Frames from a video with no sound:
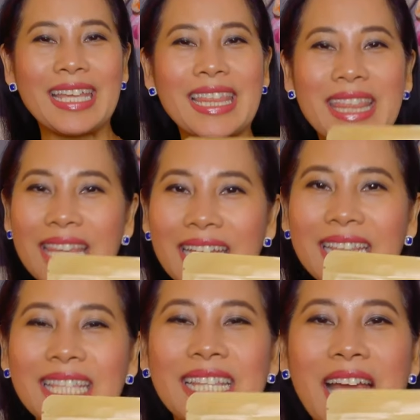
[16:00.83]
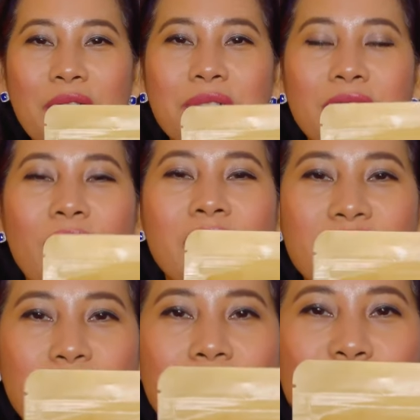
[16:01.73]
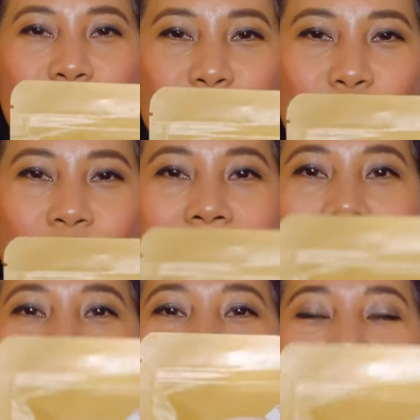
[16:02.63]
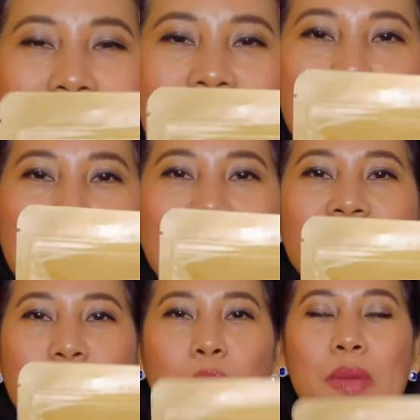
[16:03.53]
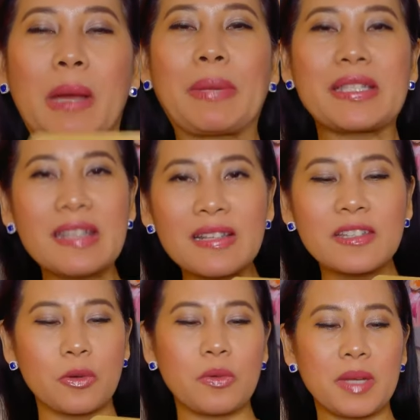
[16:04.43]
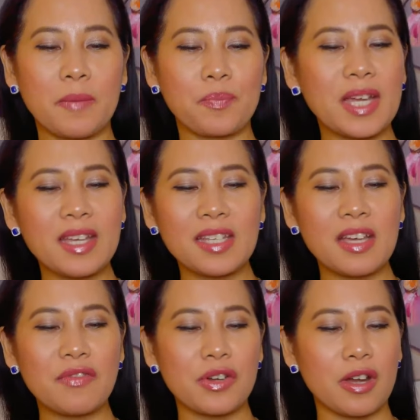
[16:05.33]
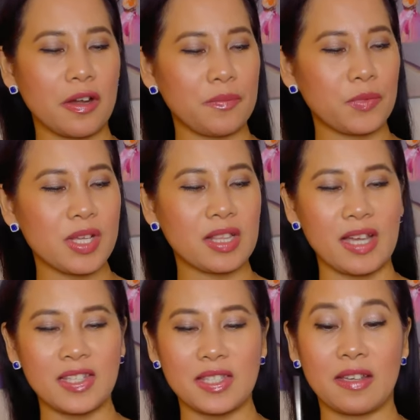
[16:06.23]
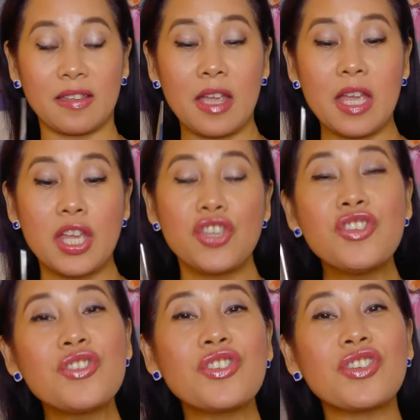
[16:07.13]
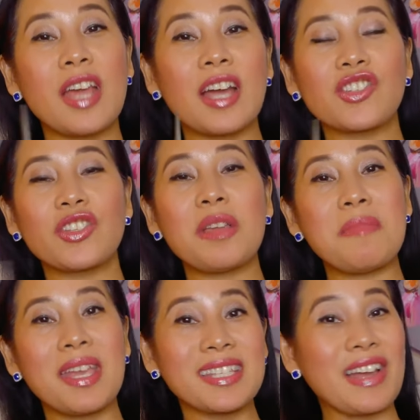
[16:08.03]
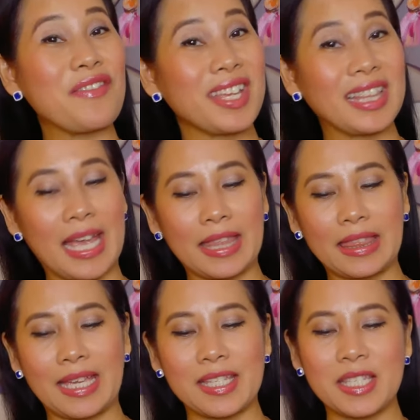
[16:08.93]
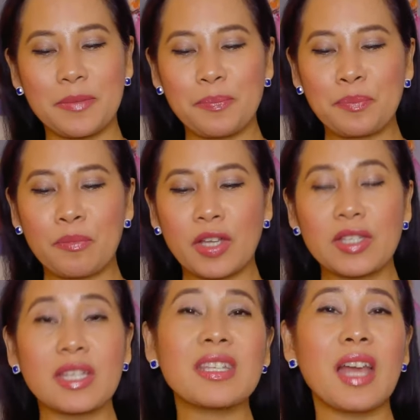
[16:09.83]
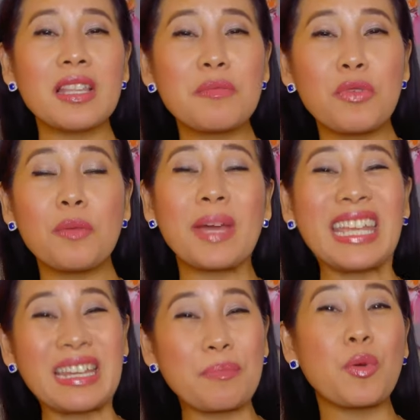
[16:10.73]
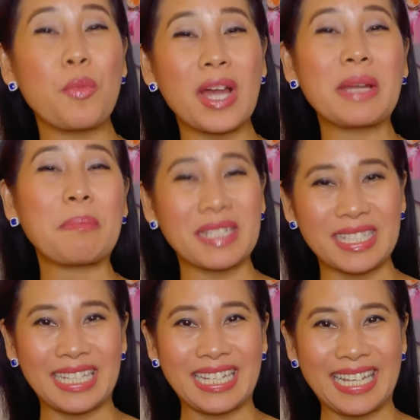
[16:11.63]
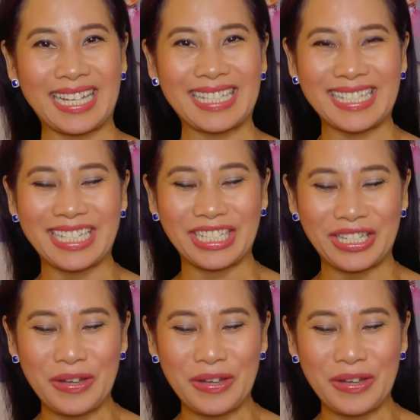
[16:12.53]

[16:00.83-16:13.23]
I think that I will also enjoy this Pasti Ube, Pastillas Ube. I never realized that you could actually make something like this. Kasi alam mo, mahirap gumawa ng pastillas.